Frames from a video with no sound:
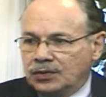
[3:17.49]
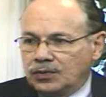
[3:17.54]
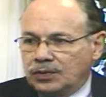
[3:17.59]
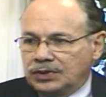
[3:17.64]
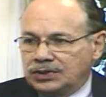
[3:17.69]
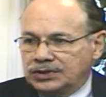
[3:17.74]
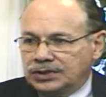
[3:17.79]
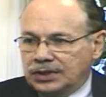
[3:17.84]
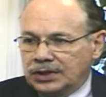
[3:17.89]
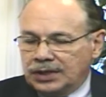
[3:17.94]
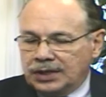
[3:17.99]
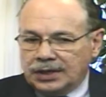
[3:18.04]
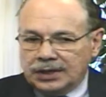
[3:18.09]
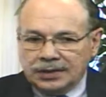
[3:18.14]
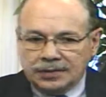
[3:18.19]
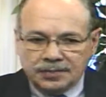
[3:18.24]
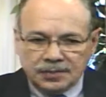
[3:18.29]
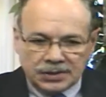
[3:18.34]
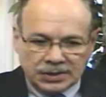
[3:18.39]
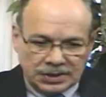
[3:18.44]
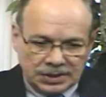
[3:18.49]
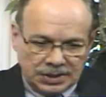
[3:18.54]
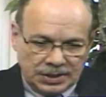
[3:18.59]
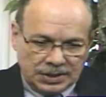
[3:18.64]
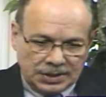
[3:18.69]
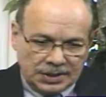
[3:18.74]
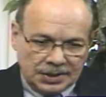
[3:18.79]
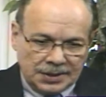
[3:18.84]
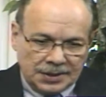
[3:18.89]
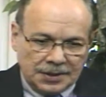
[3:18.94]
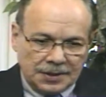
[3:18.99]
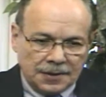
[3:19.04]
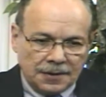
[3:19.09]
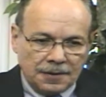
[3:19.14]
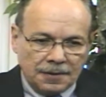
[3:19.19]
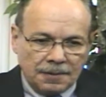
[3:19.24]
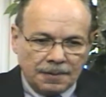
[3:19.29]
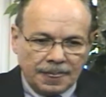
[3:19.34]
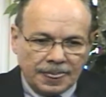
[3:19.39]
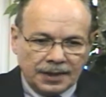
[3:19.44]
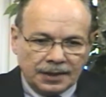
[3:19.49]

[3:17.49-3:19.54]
which are uh,